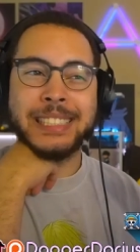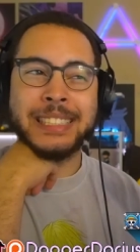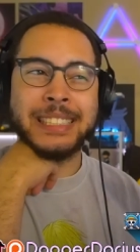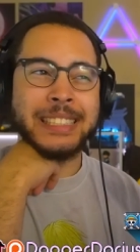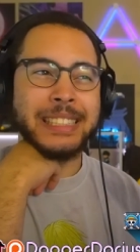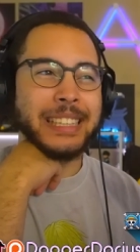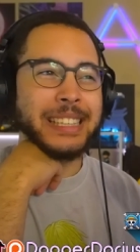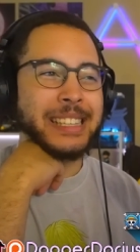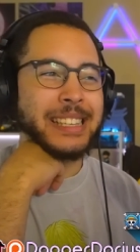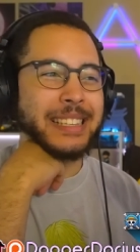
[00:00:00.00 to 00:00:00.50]

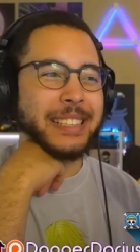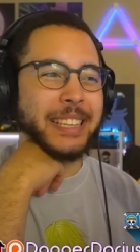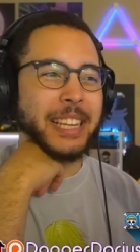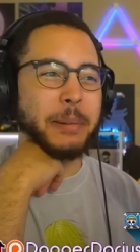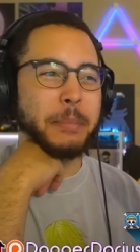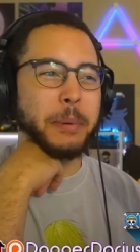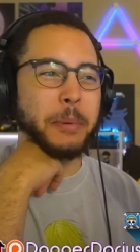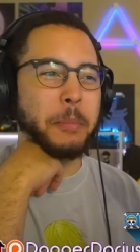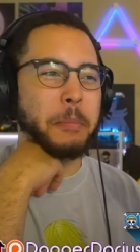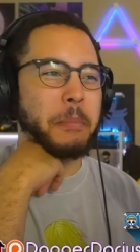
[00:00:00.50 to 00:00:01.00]
This is gonna
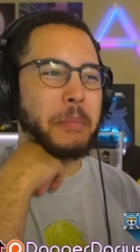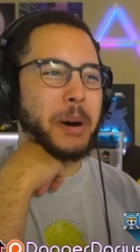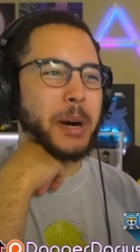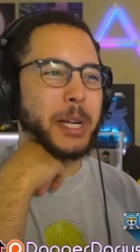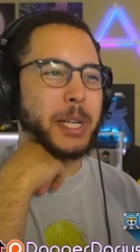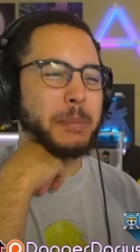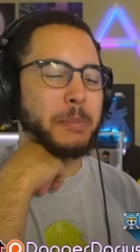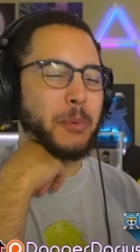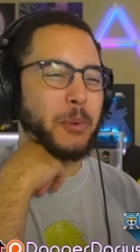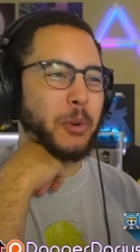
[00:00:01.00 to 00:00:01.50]
be much
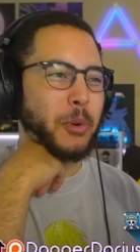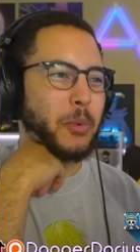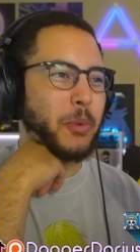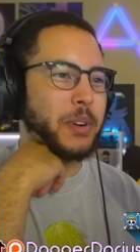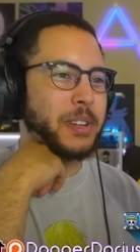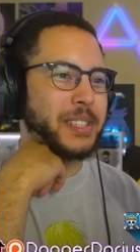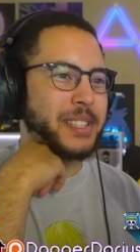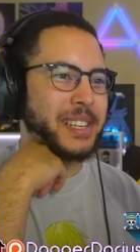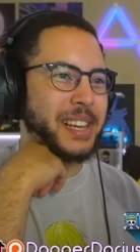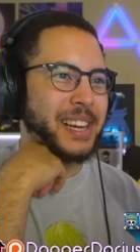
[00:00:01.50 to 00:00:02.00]
more
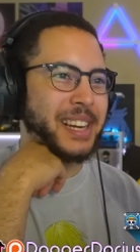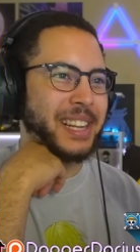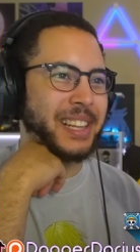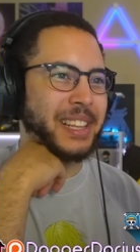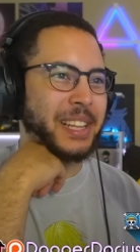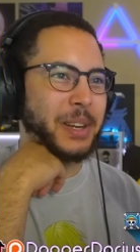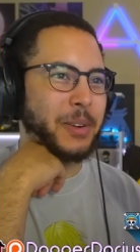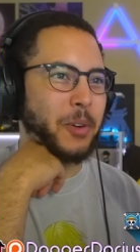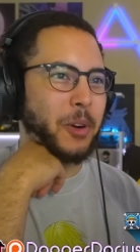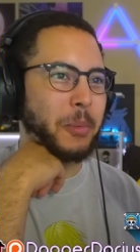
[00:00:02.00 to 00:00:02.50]
one-sided than
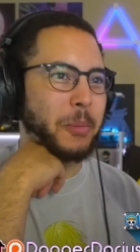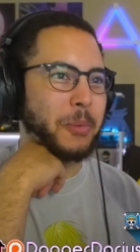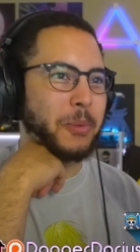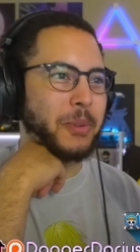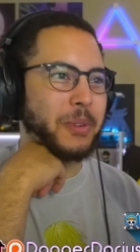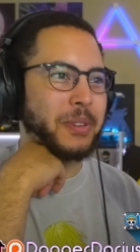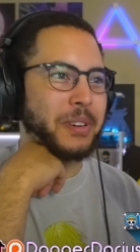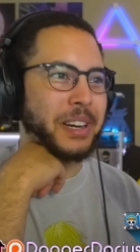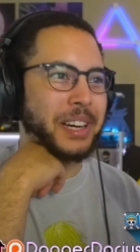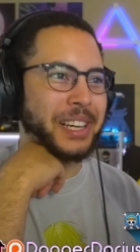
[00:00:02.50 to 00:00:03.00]
normal,
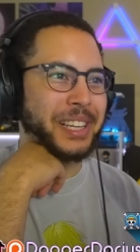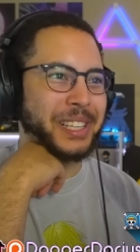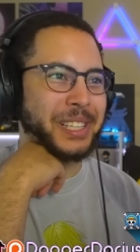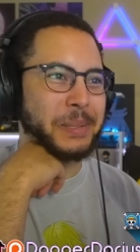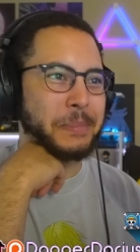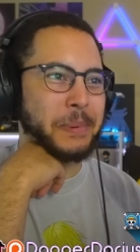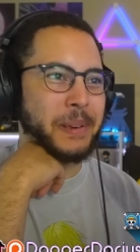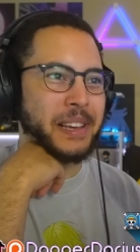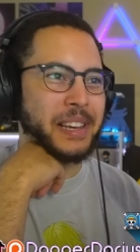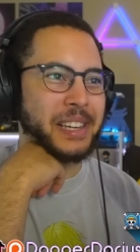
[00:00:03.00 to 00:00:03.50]
I
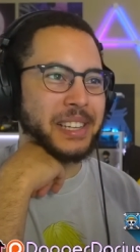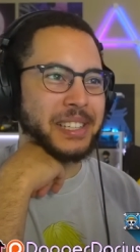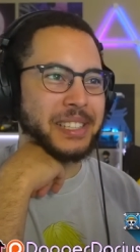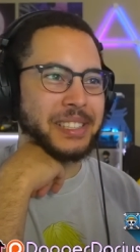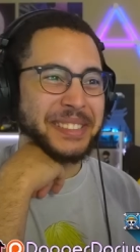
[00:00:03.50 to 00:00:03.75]
expect,